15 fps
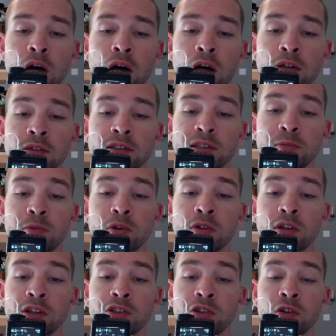symbol to
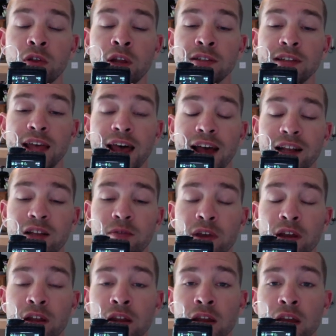let you know that it's
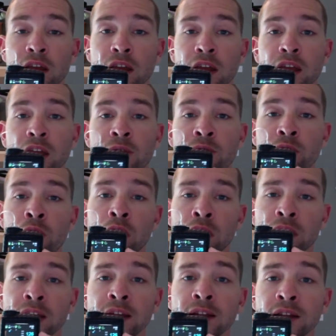activated. If you are
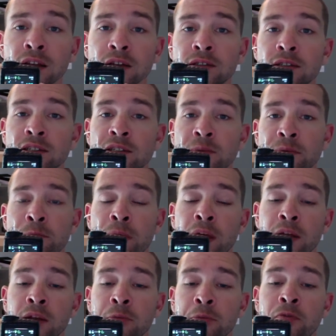in
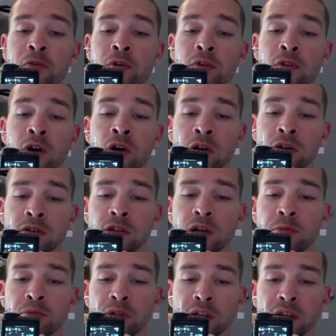suspend before low, it'll start
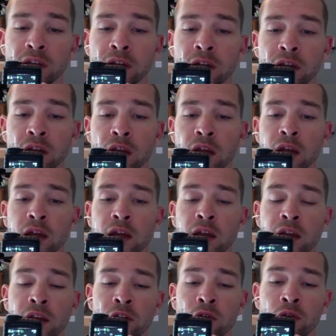blinking
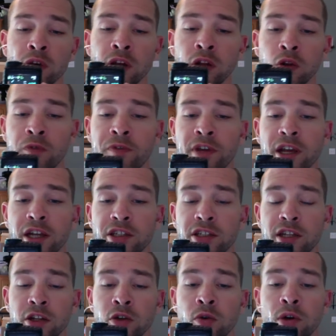and you'll get a notification
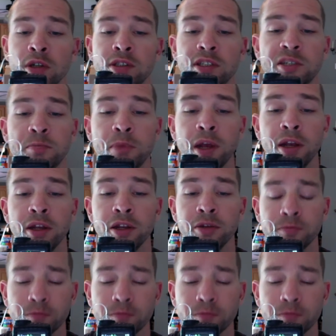that you are suspended.